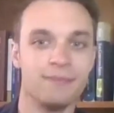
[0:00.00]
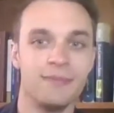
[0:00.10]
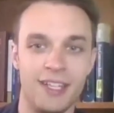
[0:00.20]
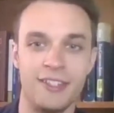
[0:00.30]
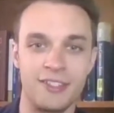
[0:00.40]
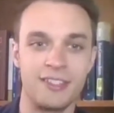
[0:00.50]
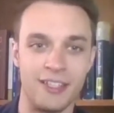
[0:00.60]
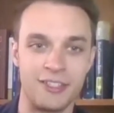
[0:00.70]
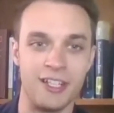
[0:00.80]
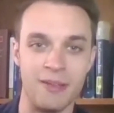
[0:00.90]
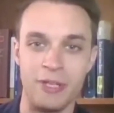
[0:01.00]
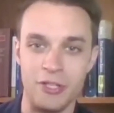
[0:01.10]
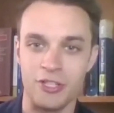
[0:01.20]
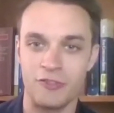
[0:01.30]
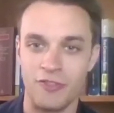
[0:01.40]
It's going to be
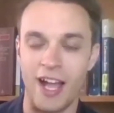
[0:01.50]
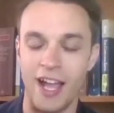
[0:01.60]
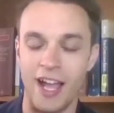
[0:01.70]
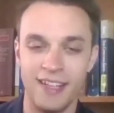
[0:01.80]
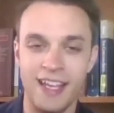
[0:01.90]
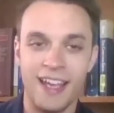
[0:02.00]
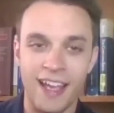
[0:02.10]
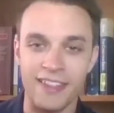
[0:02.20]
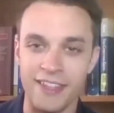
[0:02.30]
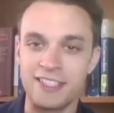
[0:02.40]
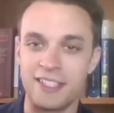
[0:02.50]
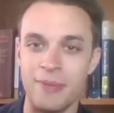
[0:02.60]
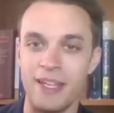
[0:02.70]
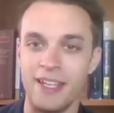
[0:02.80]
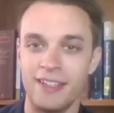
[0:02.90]
just fine." And this, to
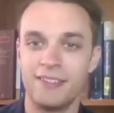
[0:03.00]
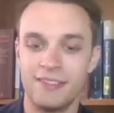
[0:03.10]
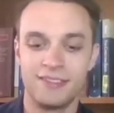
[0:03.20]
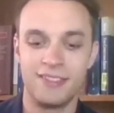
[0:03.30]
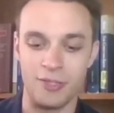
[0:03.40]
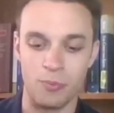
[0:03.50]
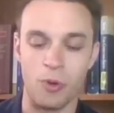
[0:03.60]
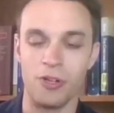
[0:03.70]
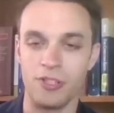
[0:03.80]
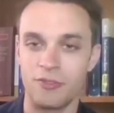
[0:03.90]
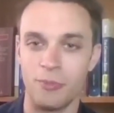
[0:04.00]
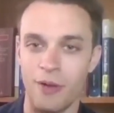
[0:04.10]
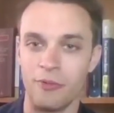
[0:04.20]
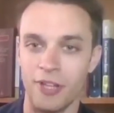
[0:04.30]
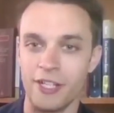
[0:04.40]
me, these words from
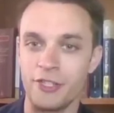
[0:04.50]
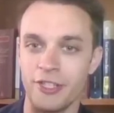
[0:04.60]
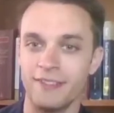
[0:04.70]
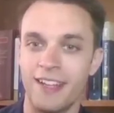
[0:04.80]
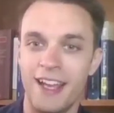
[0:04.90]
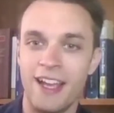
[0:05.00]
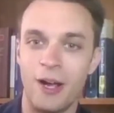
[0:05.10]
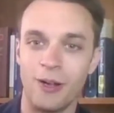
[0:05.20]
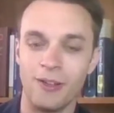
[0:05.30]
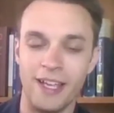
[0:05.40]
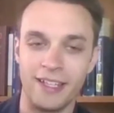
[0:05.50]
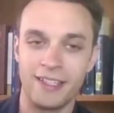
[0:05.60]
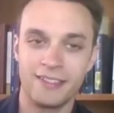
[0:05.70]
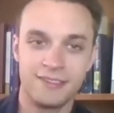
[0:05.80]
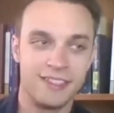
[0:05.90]
Revelation are like
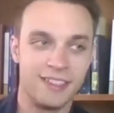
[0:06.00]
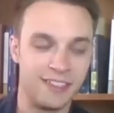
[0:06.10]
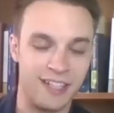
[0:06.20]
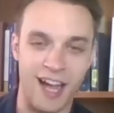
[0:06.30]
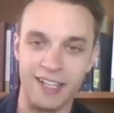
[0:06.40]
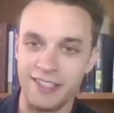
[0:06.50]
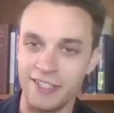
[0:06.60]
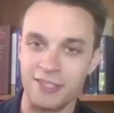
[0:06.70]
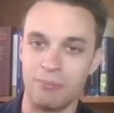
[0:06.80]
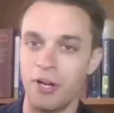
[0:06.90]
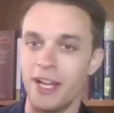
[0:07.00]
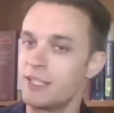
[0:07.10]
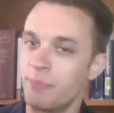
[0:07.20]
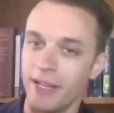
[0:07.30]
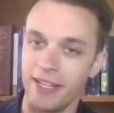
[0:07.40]
God in his embrace,
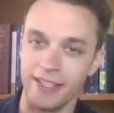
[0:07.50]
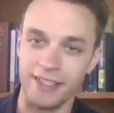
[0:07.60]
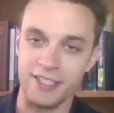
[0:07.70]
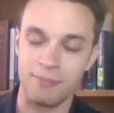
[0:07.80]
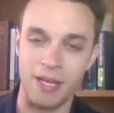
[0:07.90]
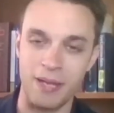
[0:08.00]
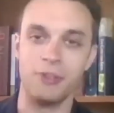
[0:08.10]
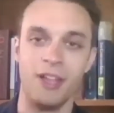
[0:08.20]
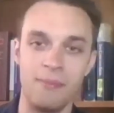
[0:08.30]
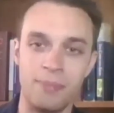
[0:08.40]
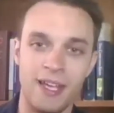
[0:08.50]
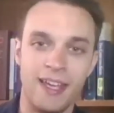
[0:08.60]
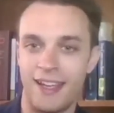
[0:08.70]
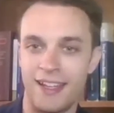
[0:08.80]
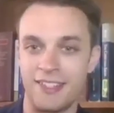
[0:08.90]
picking his people up
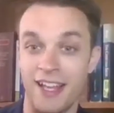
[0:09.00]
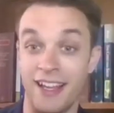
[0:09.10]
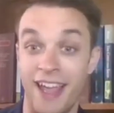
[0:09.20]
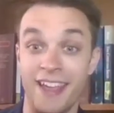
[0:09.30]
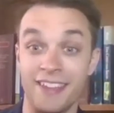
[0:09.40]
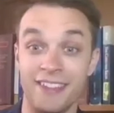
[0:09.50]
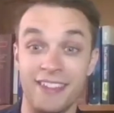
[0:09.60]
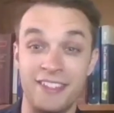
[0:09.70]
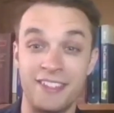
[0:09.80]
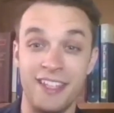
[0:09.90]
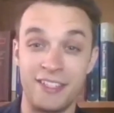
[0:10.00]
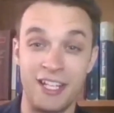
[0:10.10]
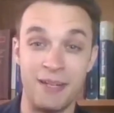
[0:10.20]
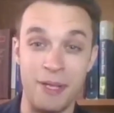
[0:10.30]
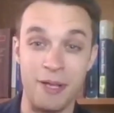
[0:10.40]
and saying, "Hey, it's going to
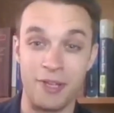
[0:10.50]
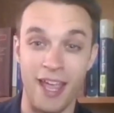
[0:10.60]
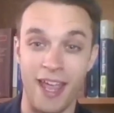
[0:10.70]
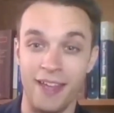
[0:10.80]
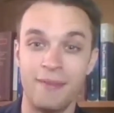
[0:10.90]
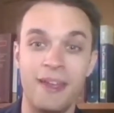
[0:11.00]
be okay."